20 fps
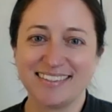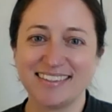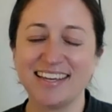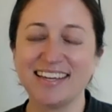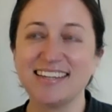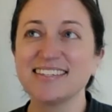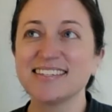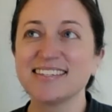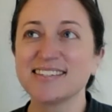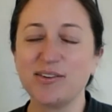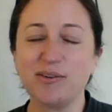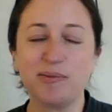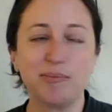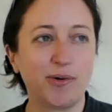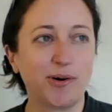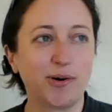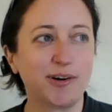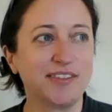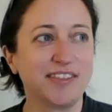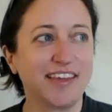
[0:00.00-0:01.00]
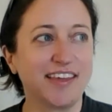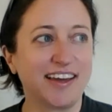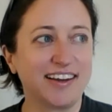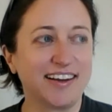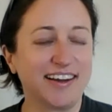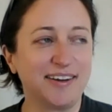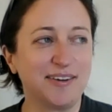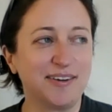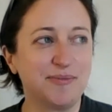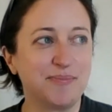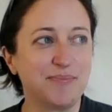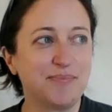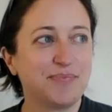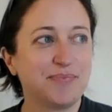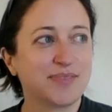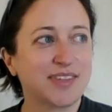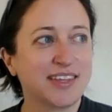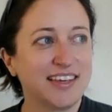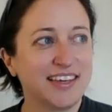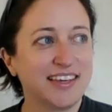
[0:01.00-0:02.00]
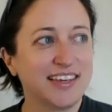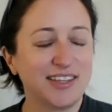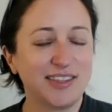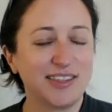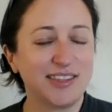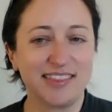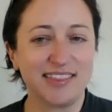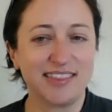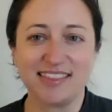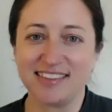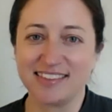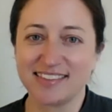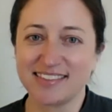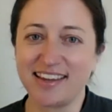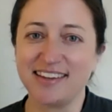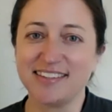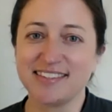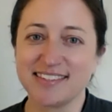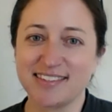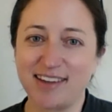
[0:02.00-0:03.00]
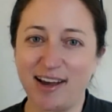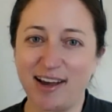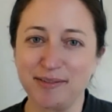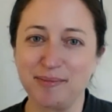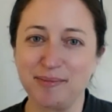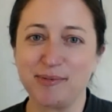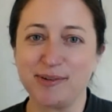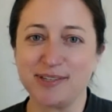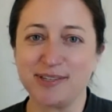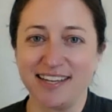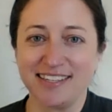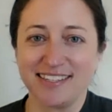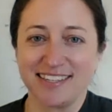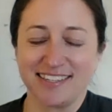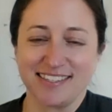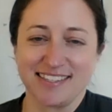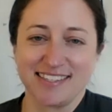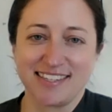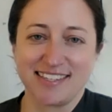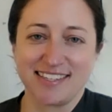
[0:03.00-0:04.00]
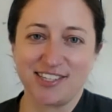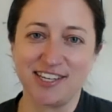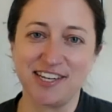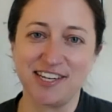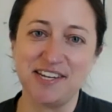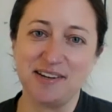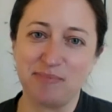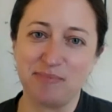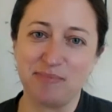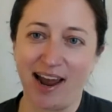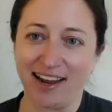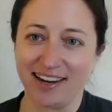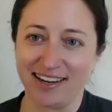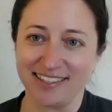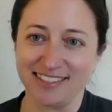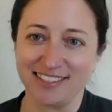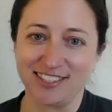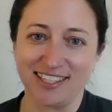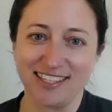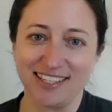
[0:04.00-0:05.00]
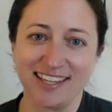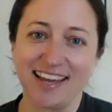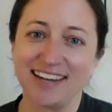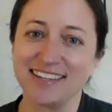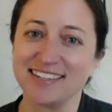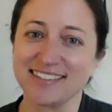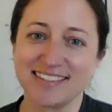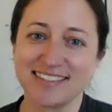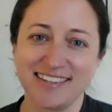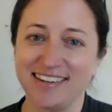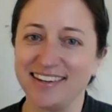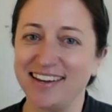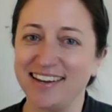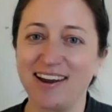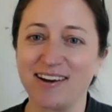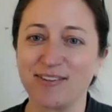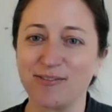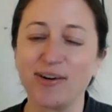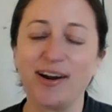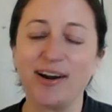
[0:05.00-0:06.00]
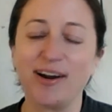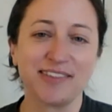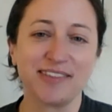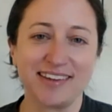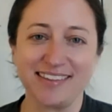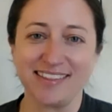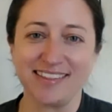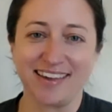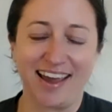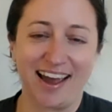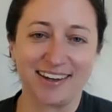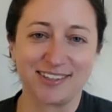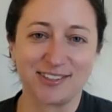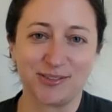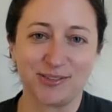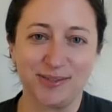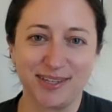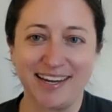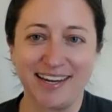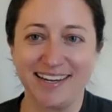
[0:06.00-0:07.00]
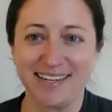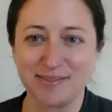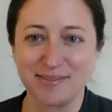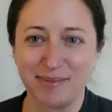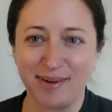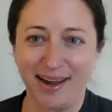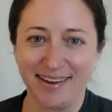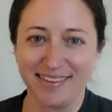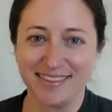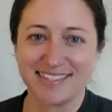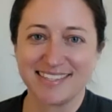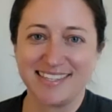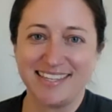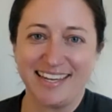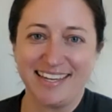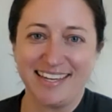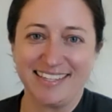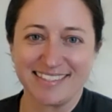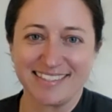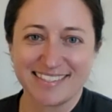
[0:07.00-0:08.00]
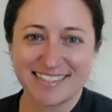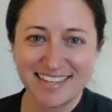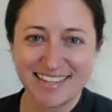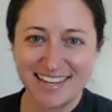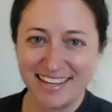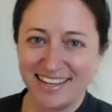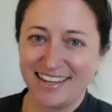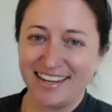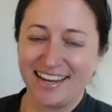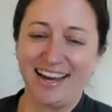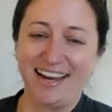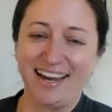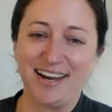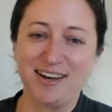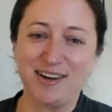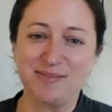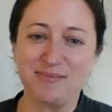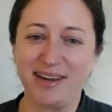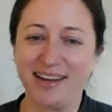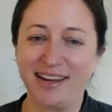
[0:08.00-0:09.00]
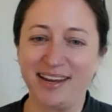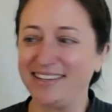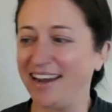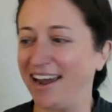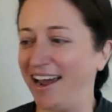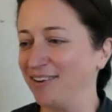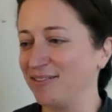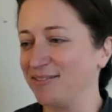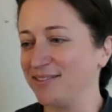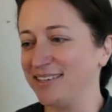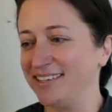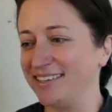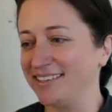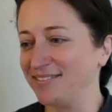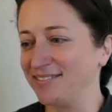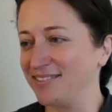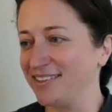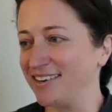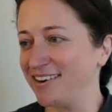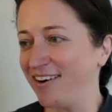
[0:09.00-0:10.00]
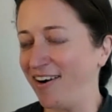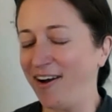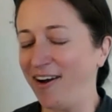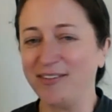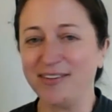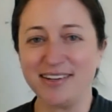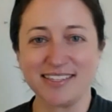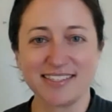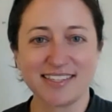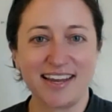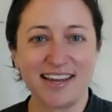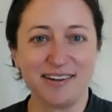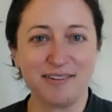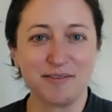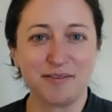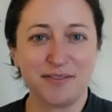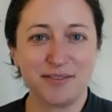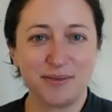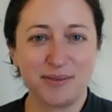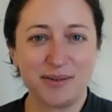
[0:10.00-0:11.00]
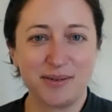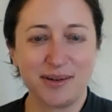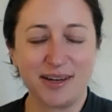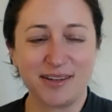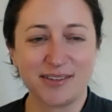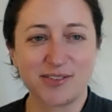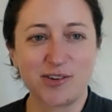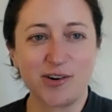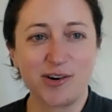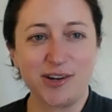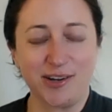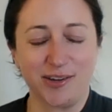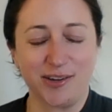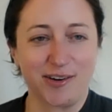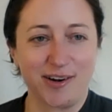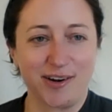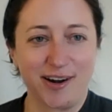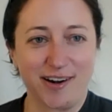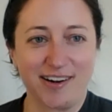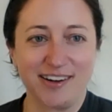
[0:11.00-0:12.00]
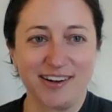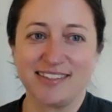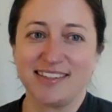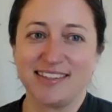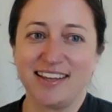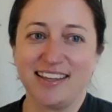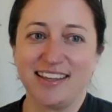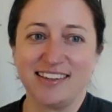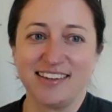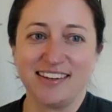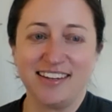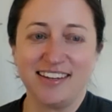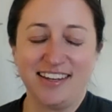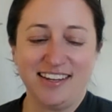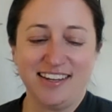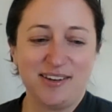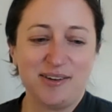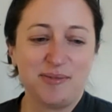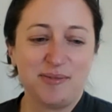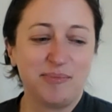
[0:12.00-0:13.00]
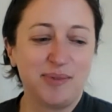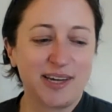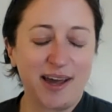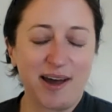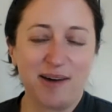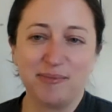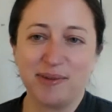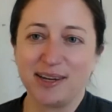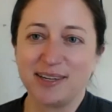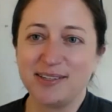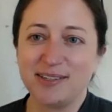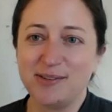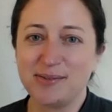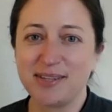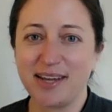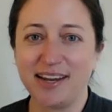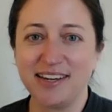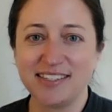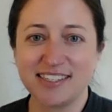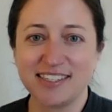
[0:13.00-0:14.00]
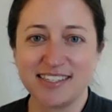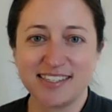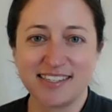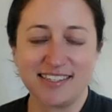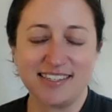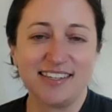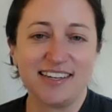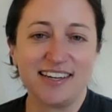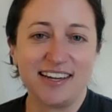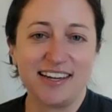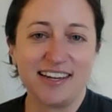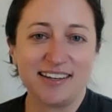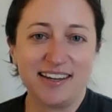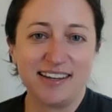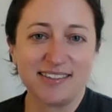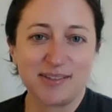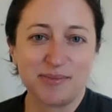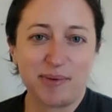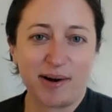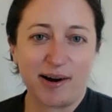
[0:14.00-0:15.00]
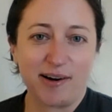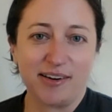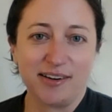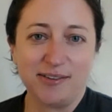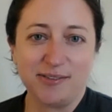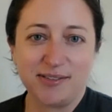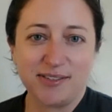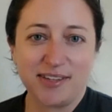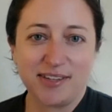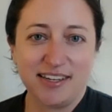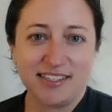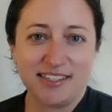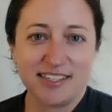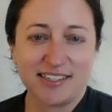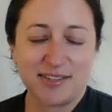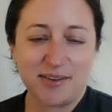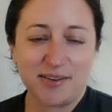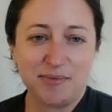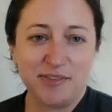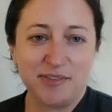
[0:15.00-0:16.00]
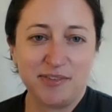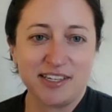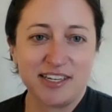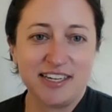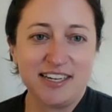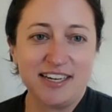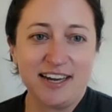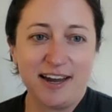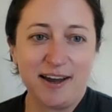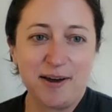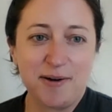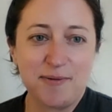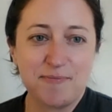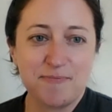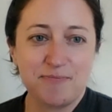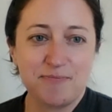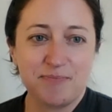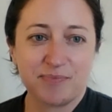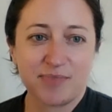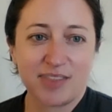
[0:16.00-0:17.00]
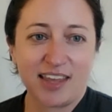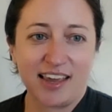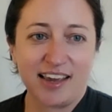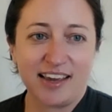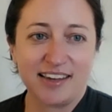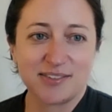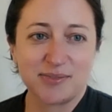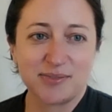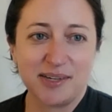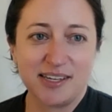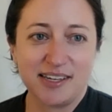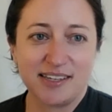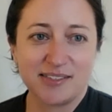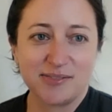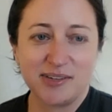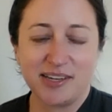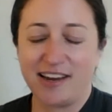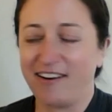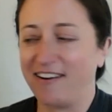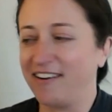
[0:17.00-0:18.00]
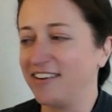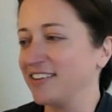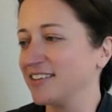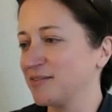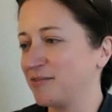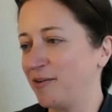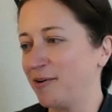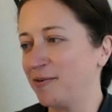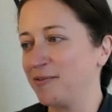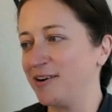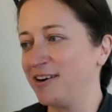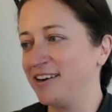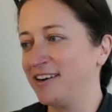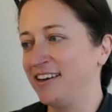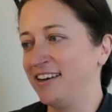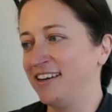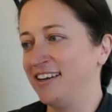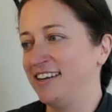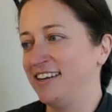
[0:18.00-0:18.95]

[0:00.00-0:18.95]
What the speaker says: that is so important that science is often presented in such a neat package, and that is rarely the actual case behind the scenes. And yeah, we are always kind of circular here in becoming new scientists and inspiring new scientists, hopefully, as we carry this forward.